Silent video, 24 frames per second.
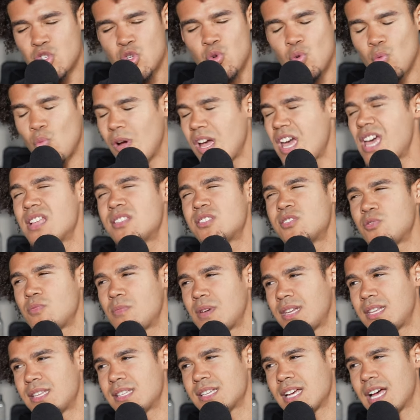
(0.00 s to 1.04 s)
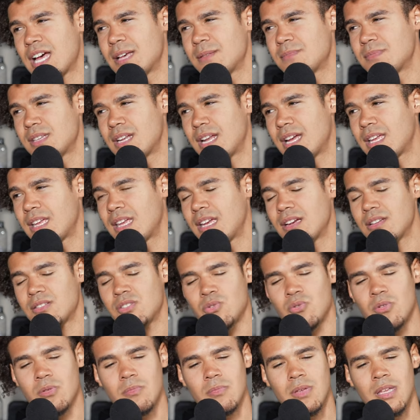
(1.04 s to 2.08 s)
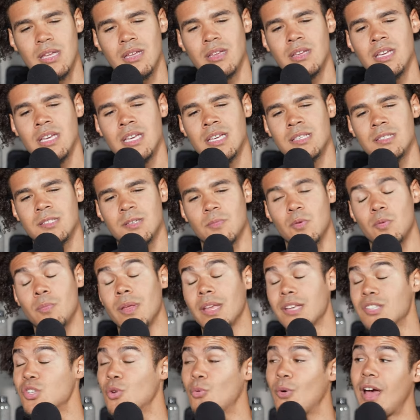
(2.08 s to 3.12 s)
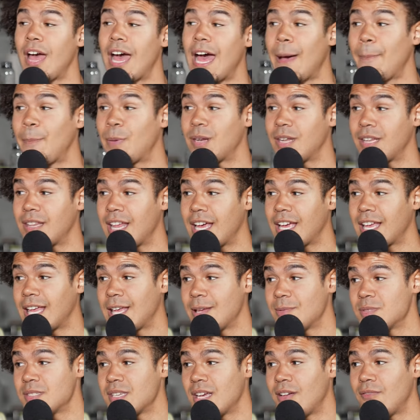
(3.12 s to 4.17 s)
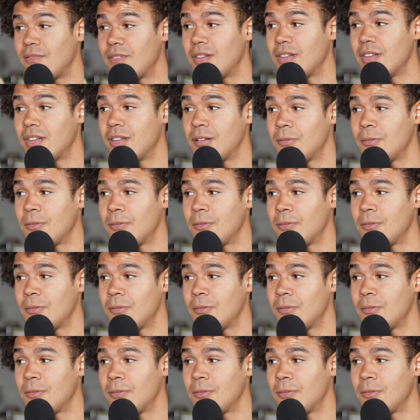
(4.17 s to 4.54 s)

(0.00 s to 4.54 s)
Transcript: way too many times that I care to admit, somebody would be like, so what happened in that game seven?